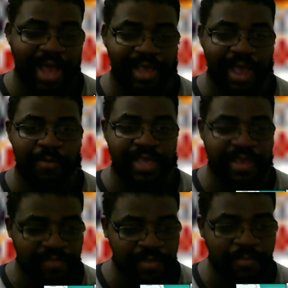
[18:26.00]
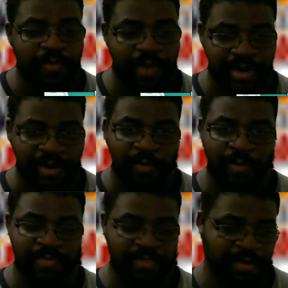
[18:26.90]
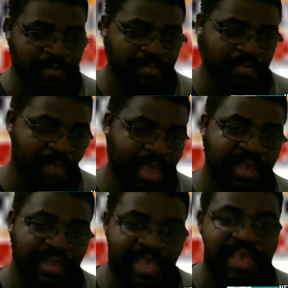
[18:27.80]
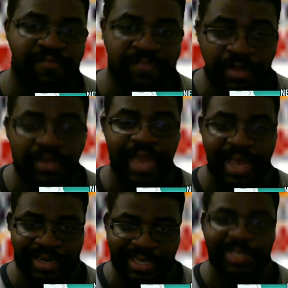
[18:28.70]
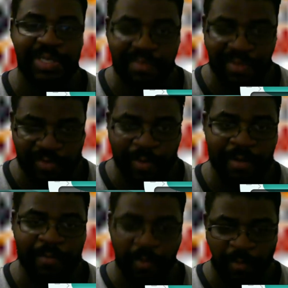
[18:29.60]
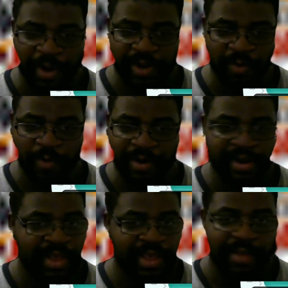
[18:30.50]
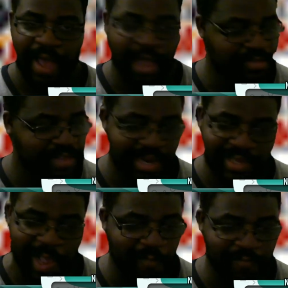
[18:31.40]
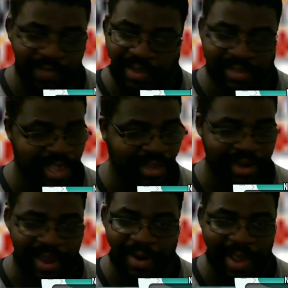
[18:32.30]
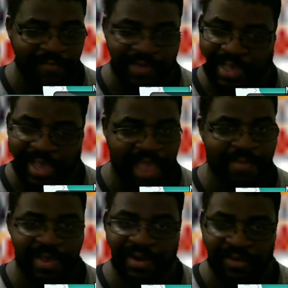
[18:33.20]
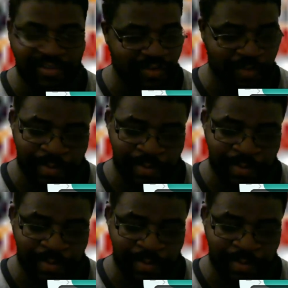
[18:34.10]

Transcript: would give them credit on them making Keith look like a legitimate threat with Randy Orton outside his outfit, because that clown outfit he came in looked stupid.